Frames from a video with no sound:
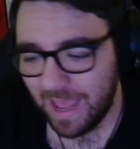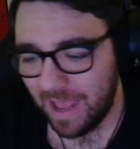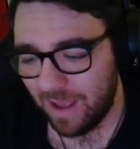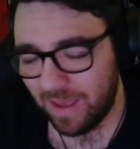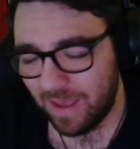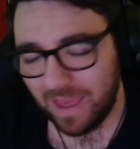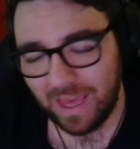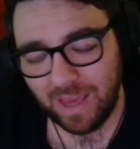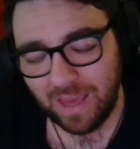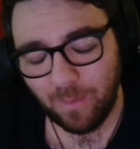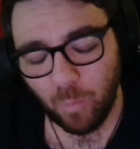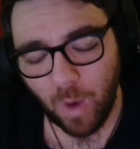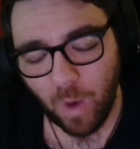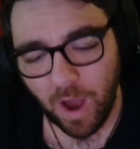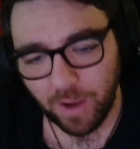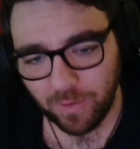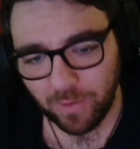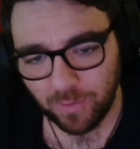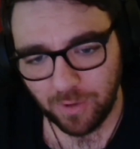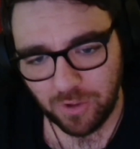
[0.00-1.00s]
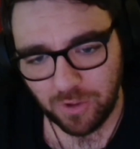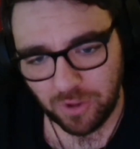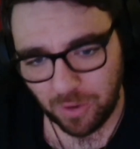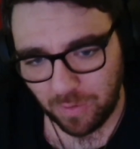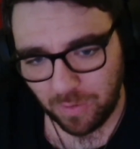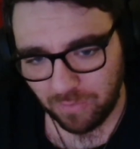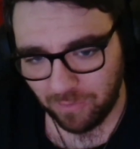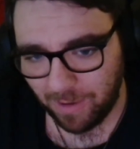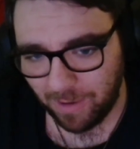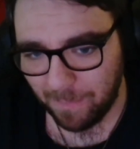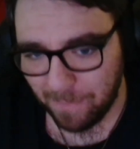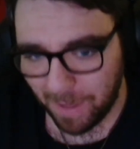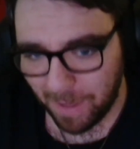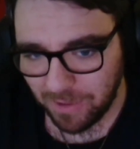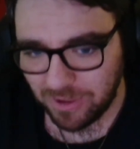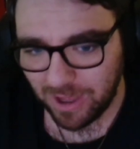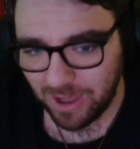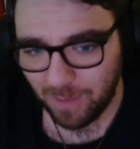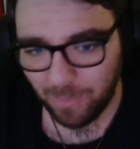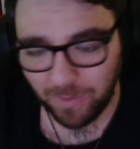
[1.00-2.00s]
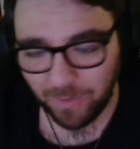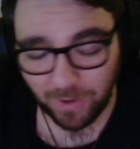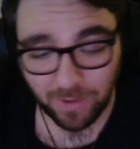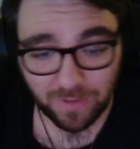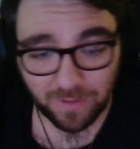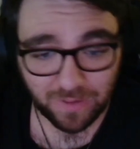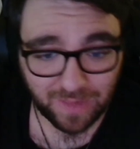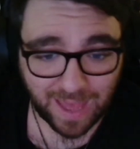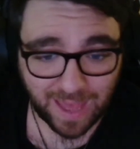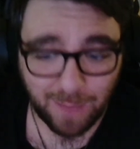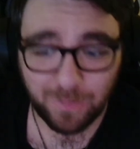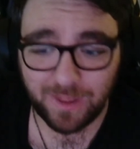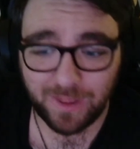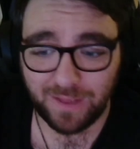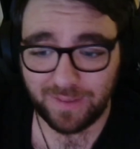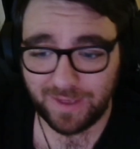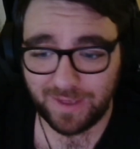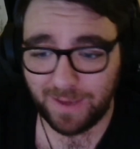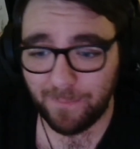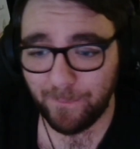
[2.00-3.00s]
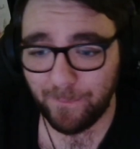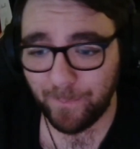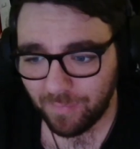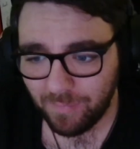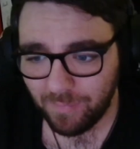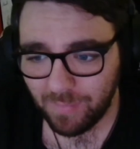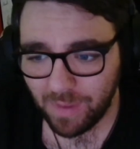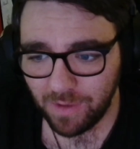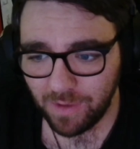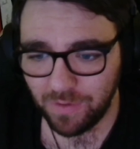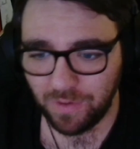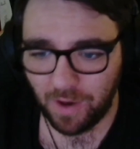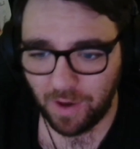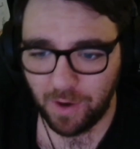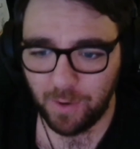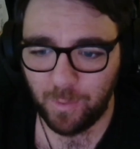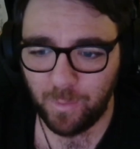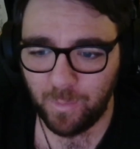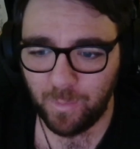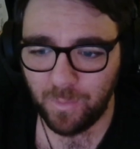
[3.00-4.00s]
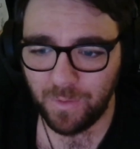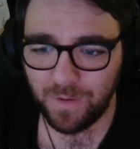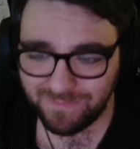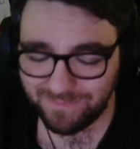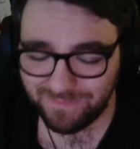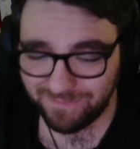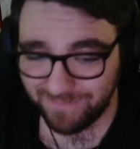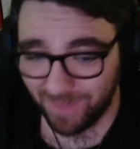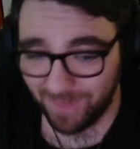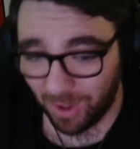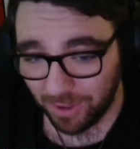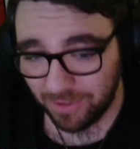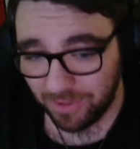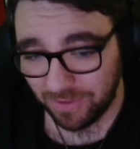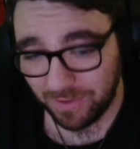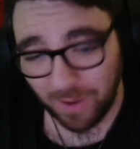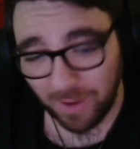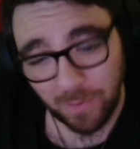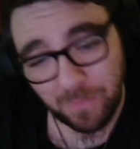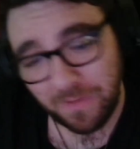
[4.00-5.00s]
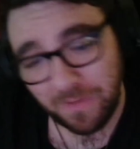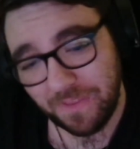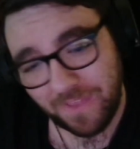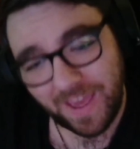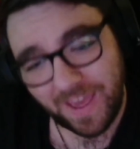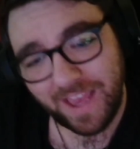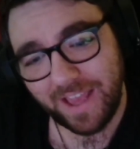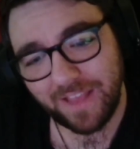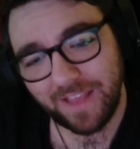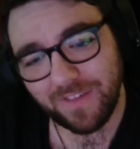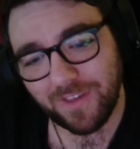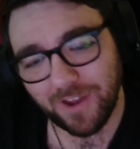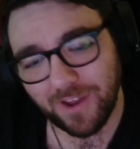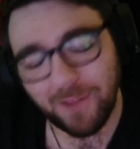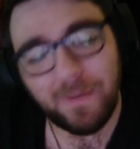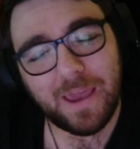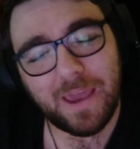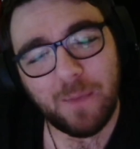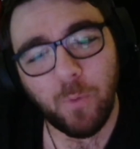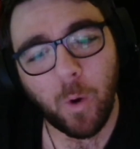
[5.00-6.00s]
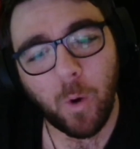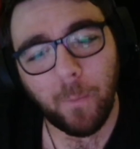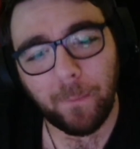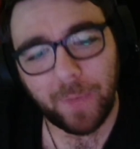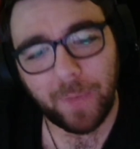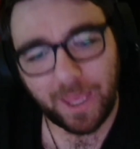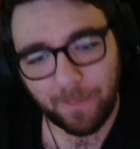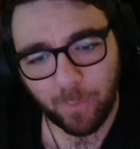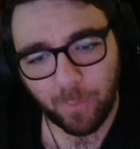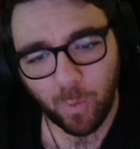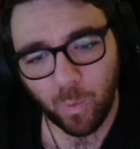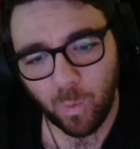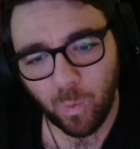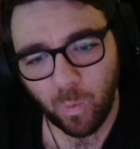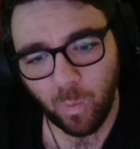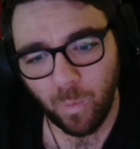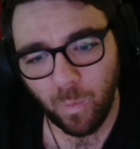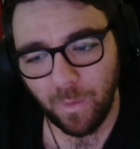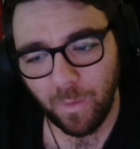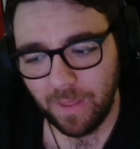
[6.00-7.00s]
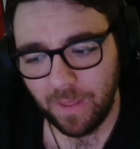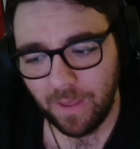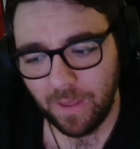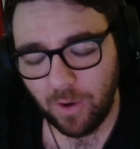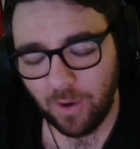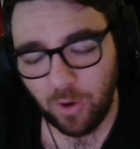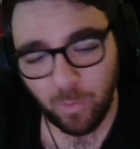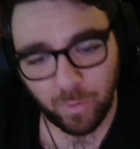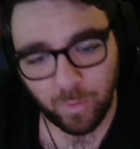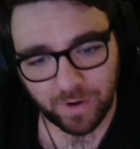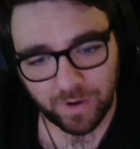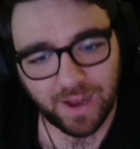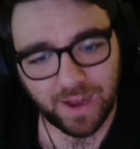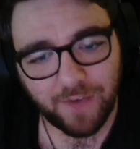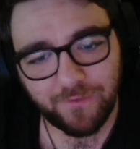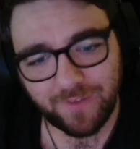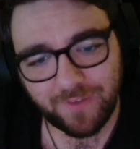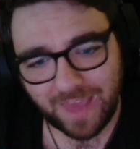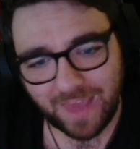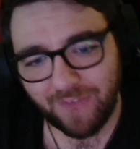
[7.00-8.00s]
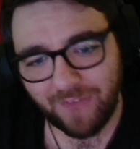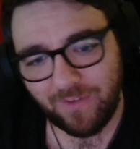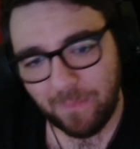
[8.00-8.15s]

He worked on a shoestring budget with a good scouting team. So I just don't think it's going to be what people who would love to have him